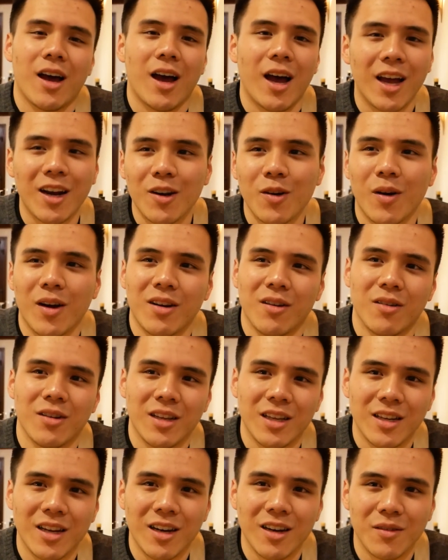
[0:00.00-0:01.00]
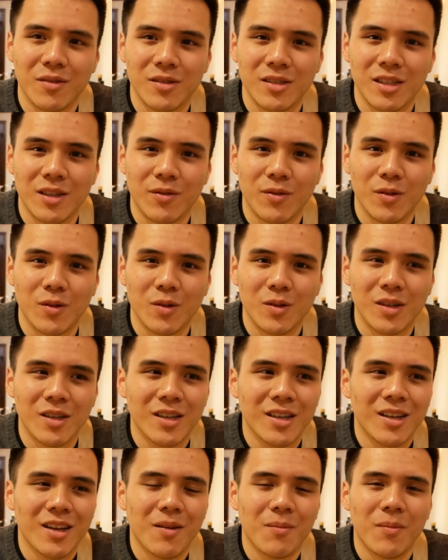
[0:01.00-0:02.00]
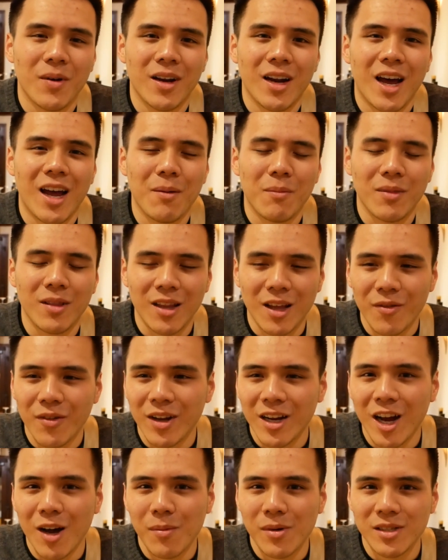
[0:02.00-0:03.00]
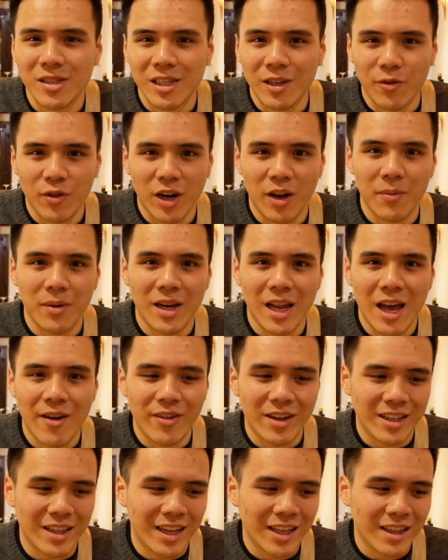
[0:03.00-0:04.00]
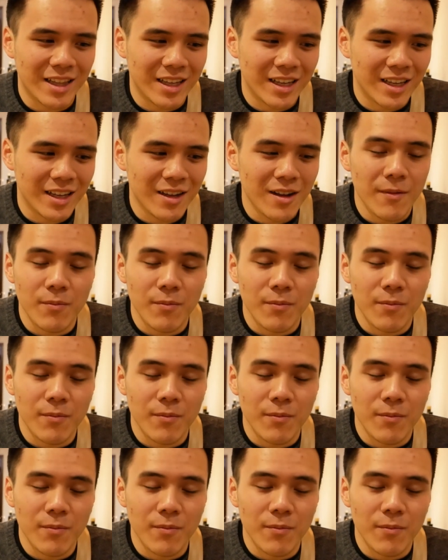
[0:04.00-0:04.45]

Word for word: I know I don't eat enough seafood, but I'm loving how much seafood I've been having lately.